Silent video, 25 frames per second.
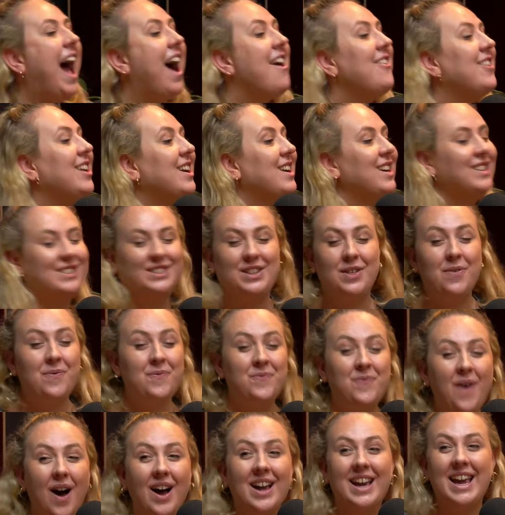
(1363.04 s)
arrogance, the
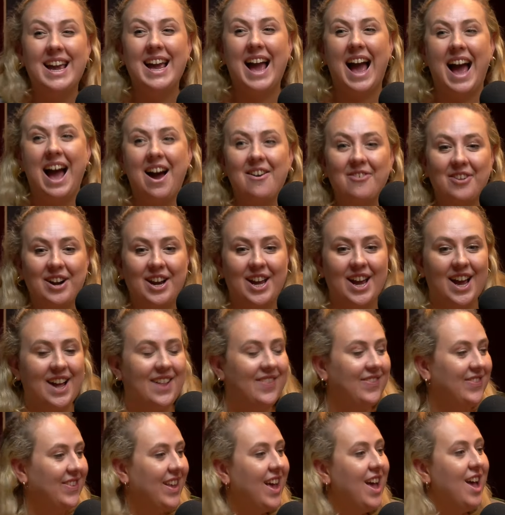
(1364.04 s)
fucking
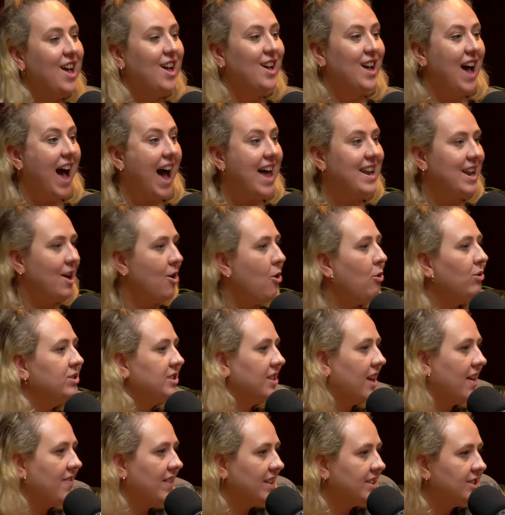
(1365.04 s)
arrogance, and
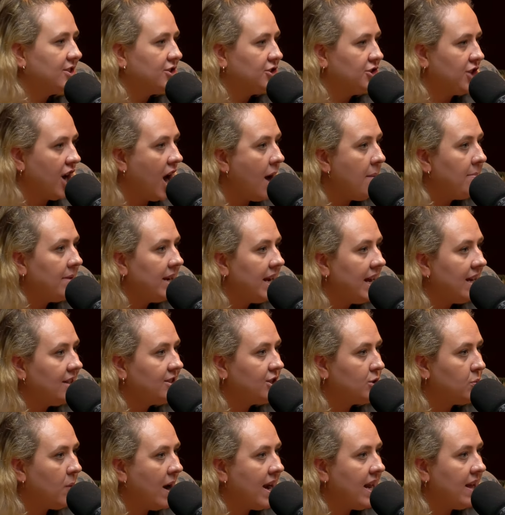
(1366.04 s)
also like this is Seven Germany is in
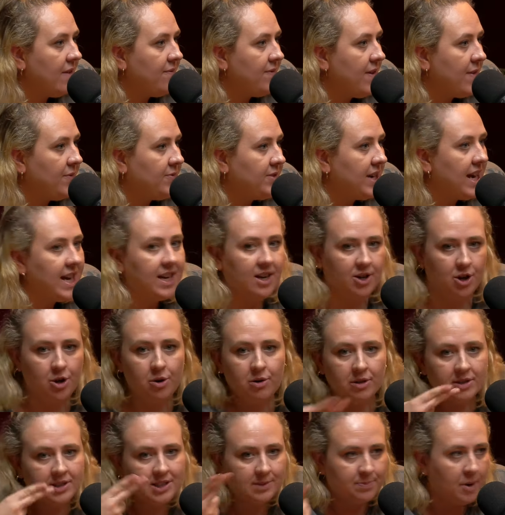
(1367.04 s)
2015. You
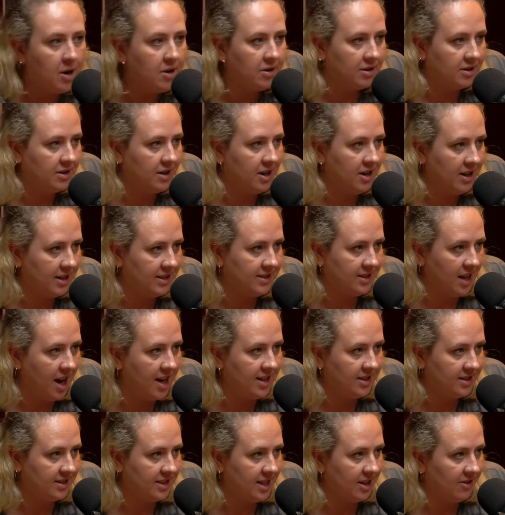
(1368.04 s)
can smoke
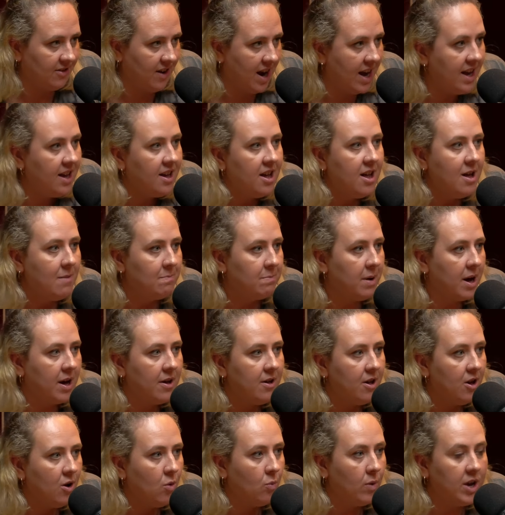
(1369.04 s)
inside yeah. still, right? But
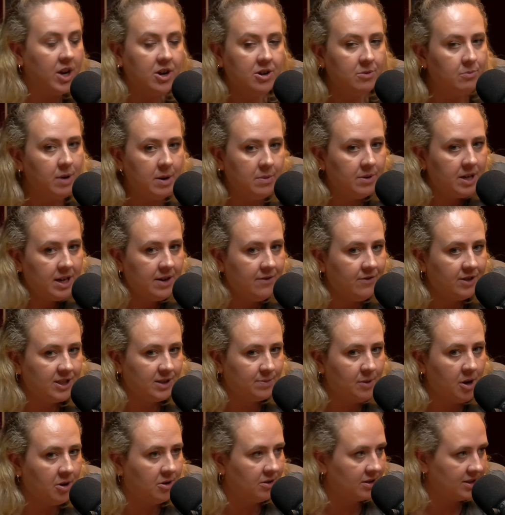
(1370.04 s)
we could, we would even
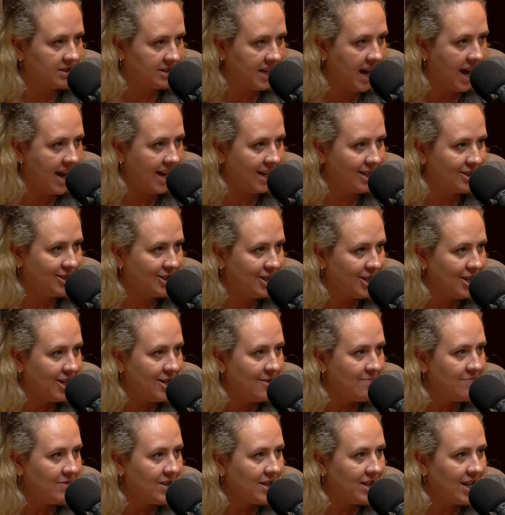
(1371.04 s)
smoke on stage. Yeah.
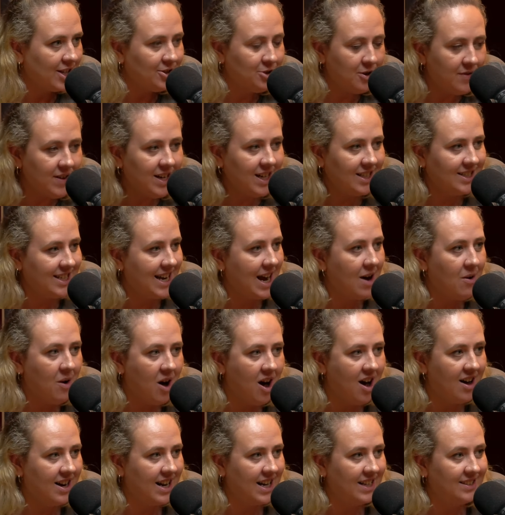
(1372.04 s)
Like, do you have any idea how
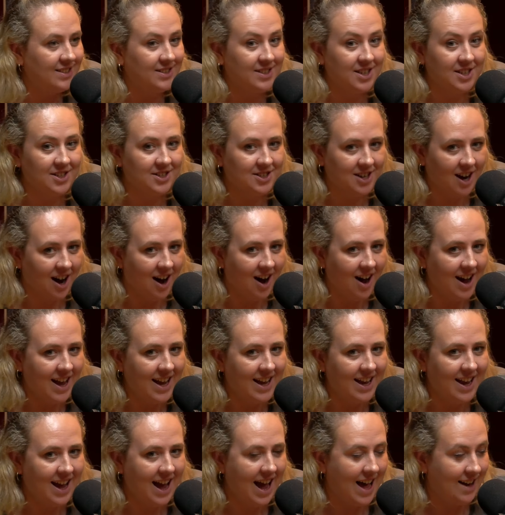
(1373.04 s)
hard it is to
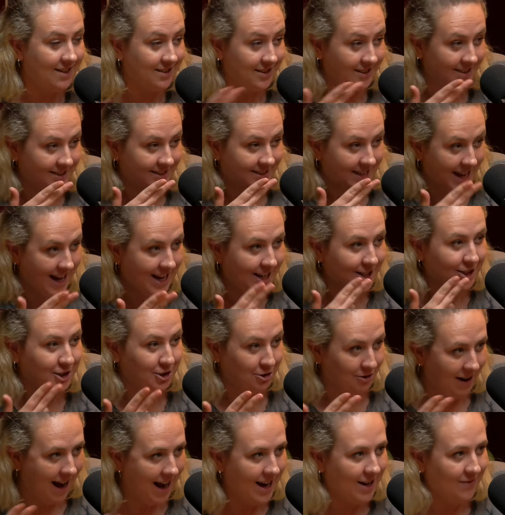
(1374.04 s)
die and to take a
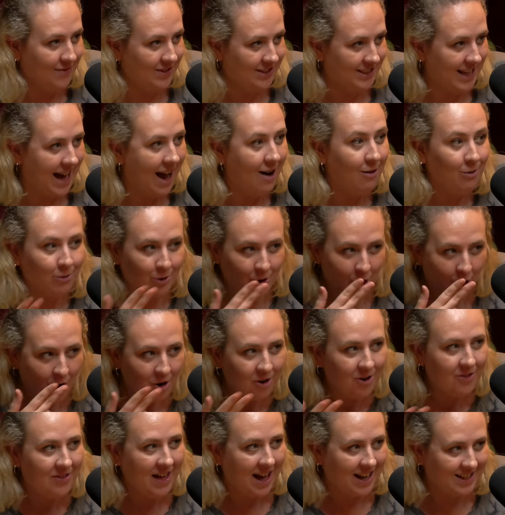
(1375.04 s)
drag of us? How
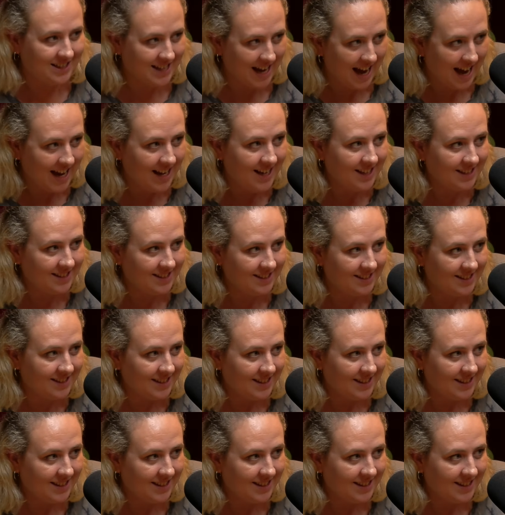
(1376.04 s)
long that takes?